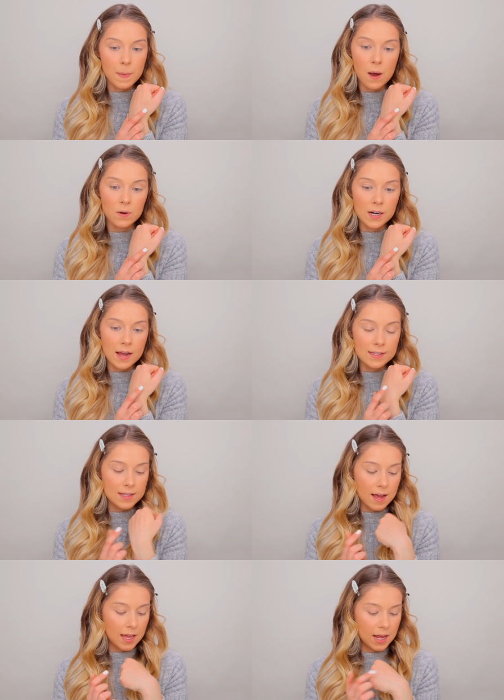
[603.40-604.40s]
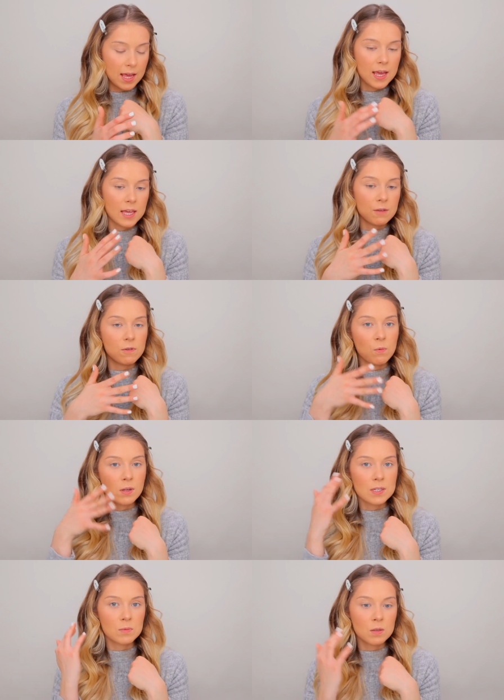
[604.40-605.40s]
powder has that. And if you
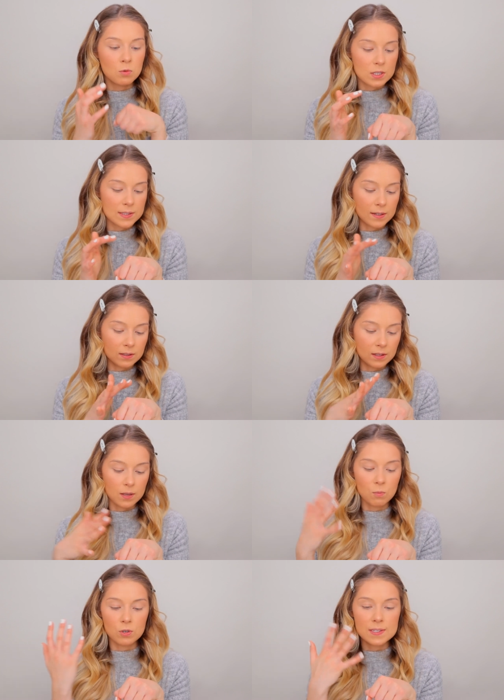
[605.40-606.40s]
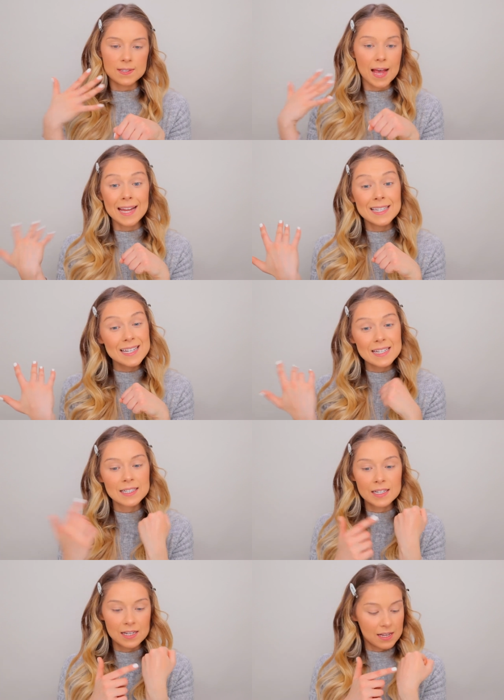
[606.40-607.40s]
want something more subtle and more satiny,
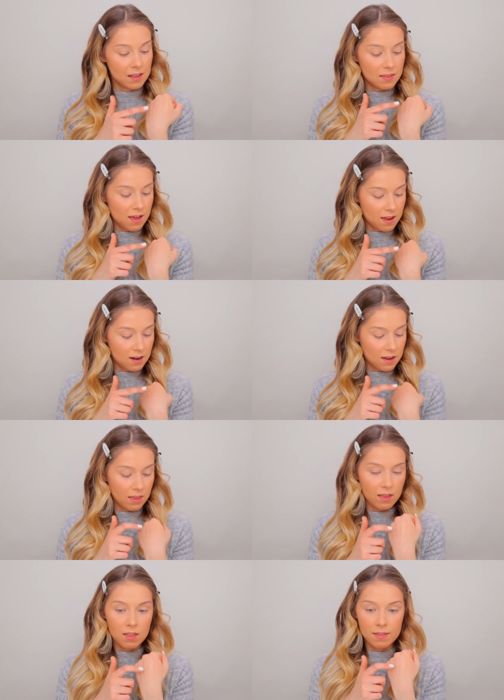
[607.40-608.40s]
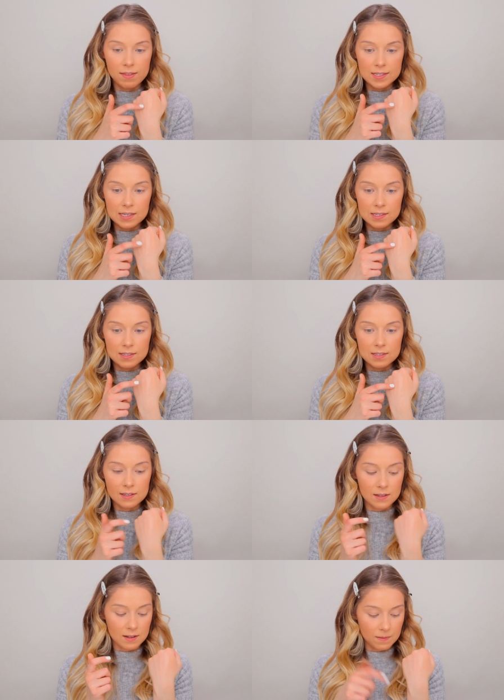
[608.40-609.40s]
then this is
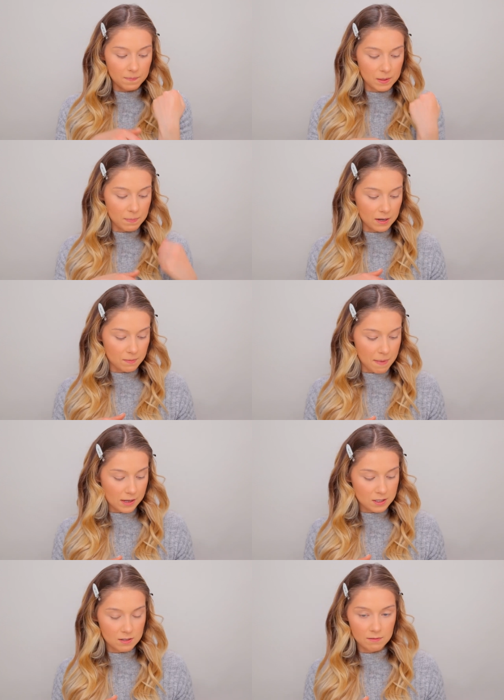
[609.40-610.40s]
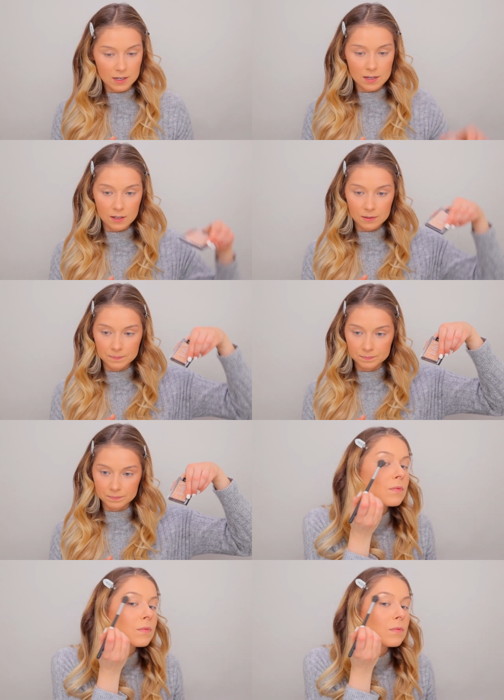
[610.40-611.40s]
um, the better bet right here.
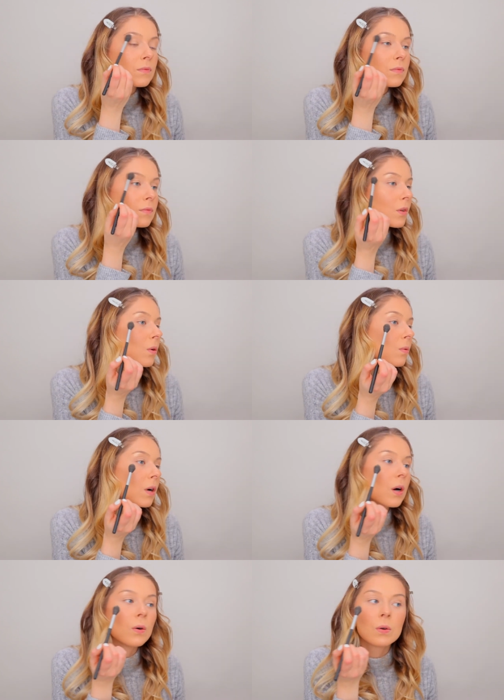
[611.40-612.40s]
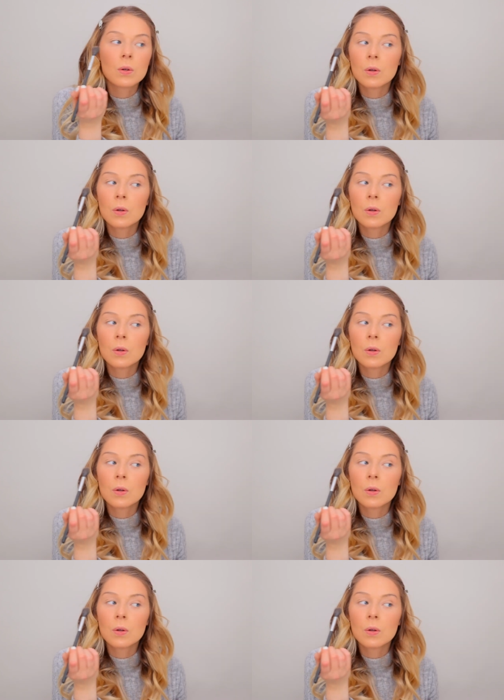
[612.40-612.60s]
Whoa.